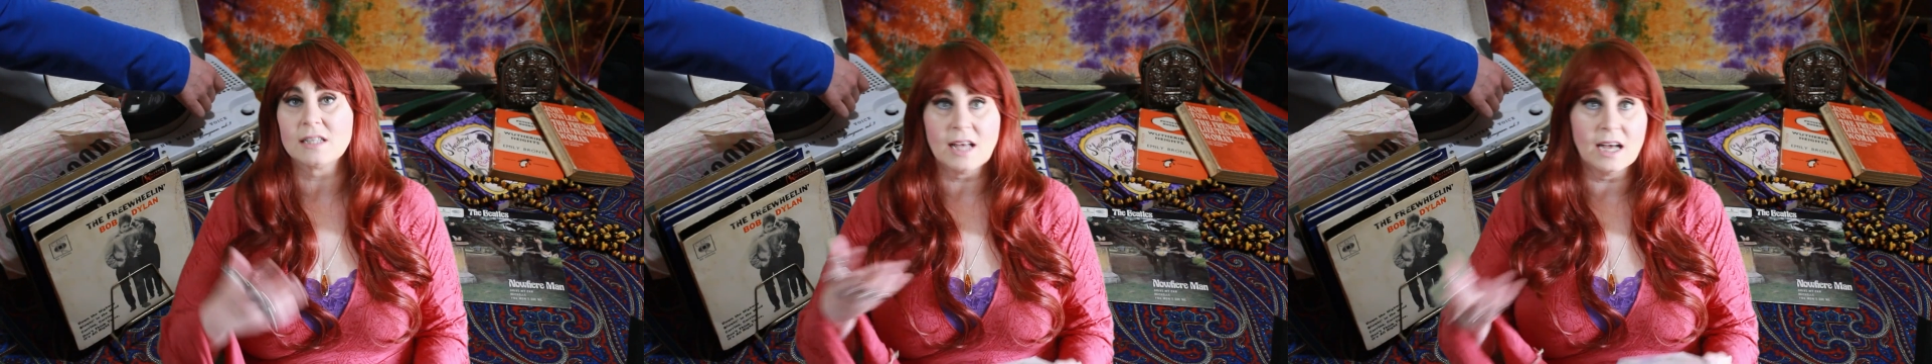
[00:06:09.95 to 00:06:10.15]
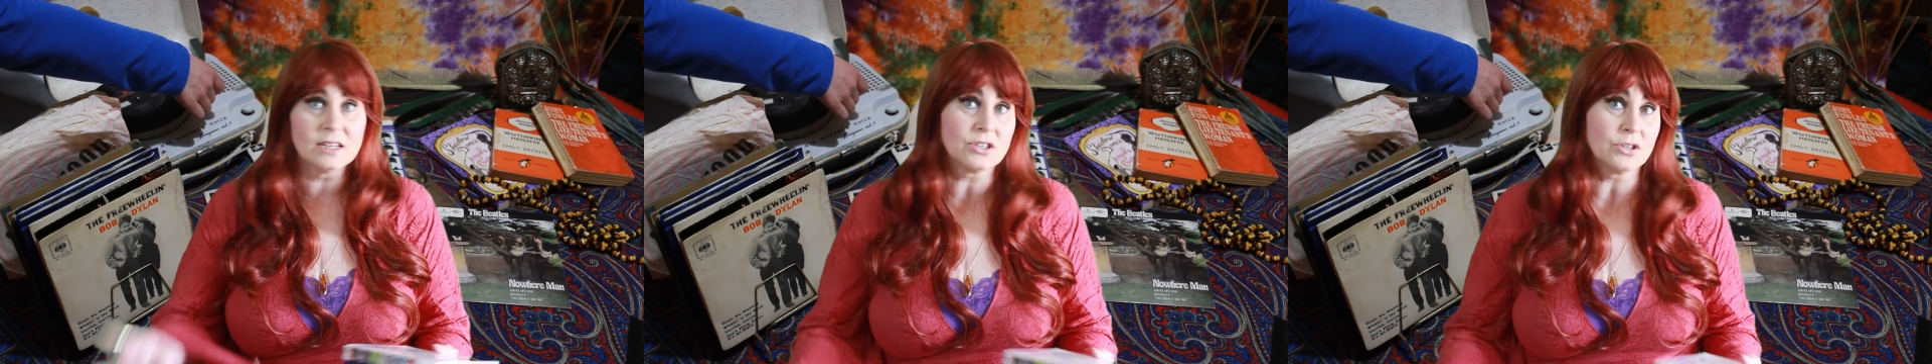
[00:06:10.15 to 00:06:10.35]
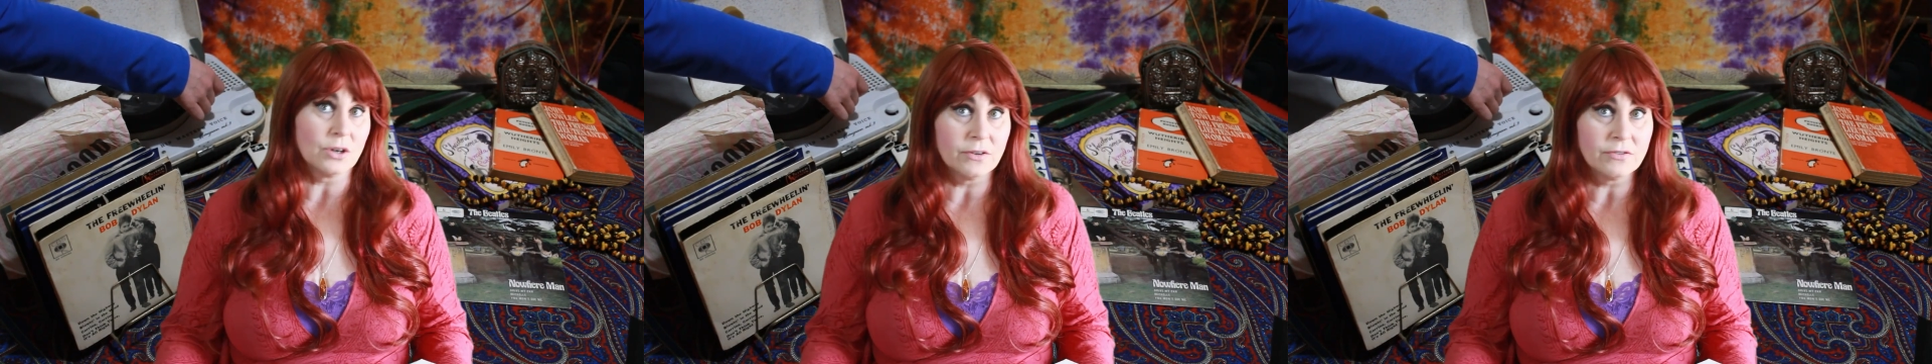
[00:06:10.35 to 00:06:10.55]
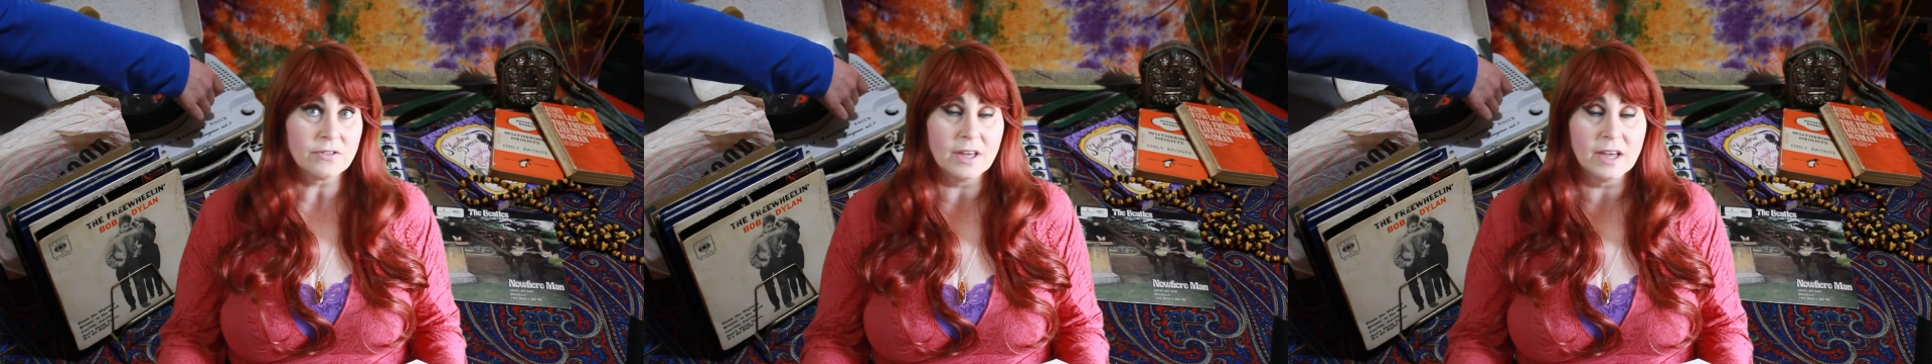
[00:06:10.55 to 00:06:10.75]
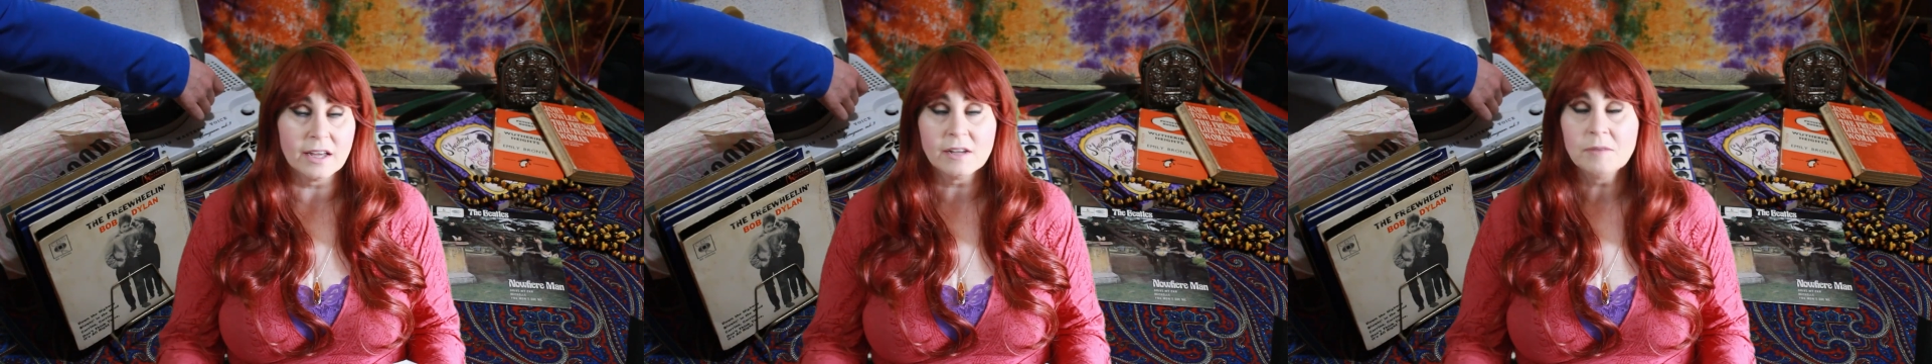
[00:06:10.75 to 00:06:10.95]
that sort of
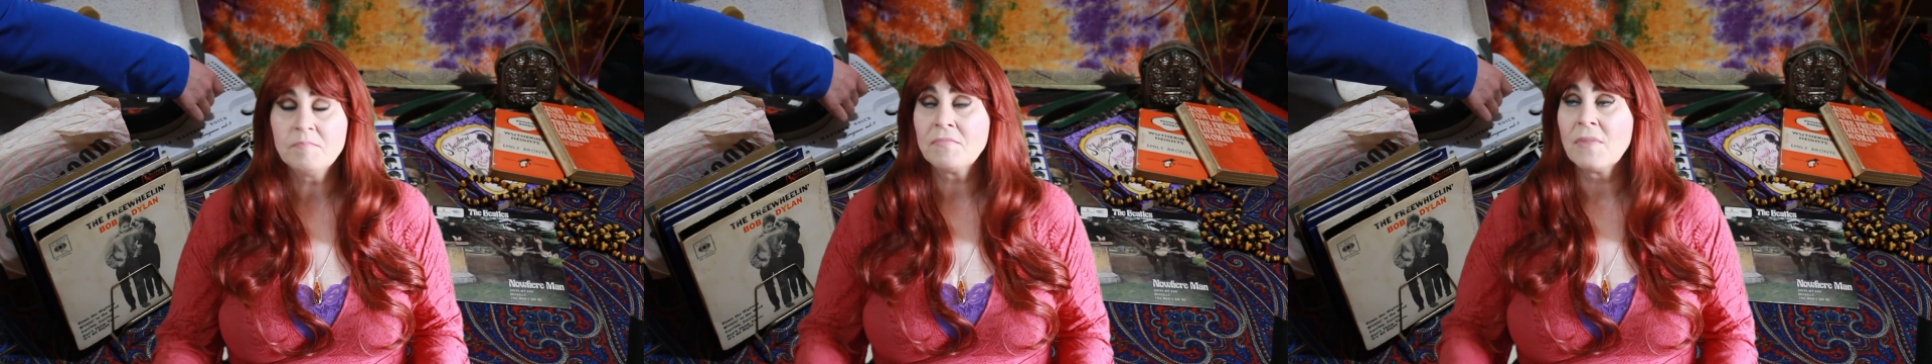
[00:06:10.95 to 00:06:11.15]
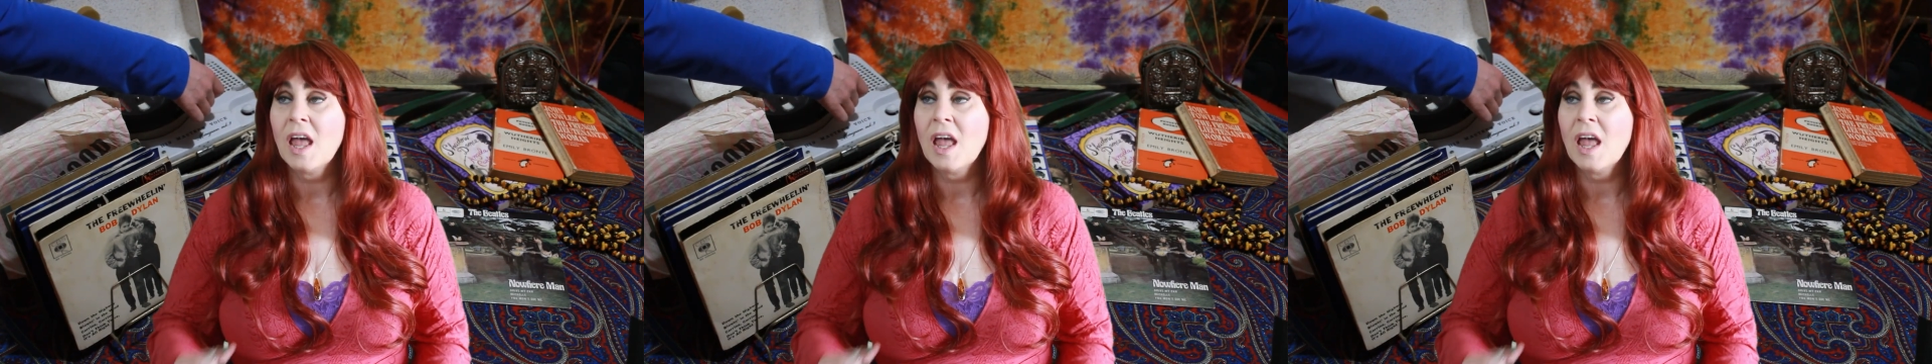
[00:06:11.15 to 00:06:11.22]
thing.